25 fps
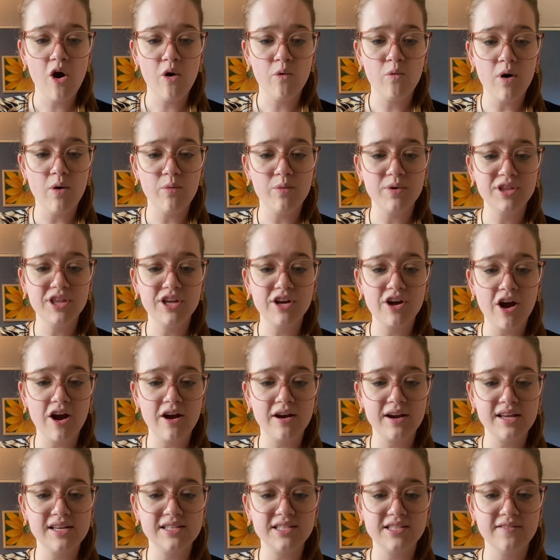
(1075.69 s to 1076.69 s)
What would the
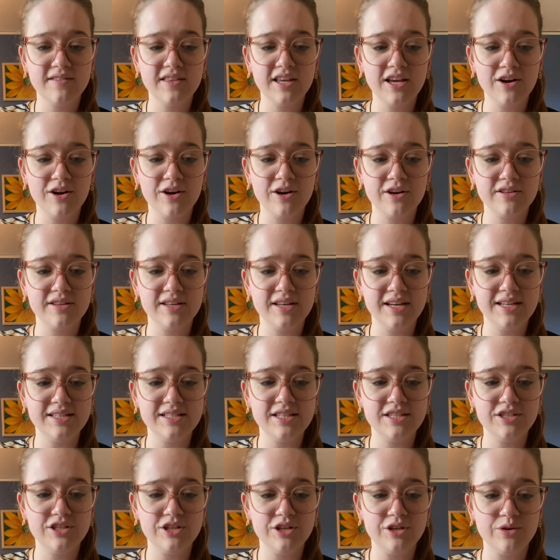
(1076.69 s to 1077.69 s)
guardians of the earth need
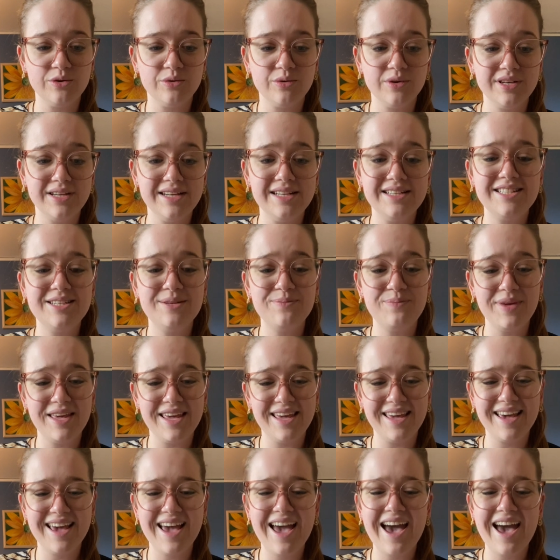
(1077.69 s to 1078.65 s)
to do, need to be?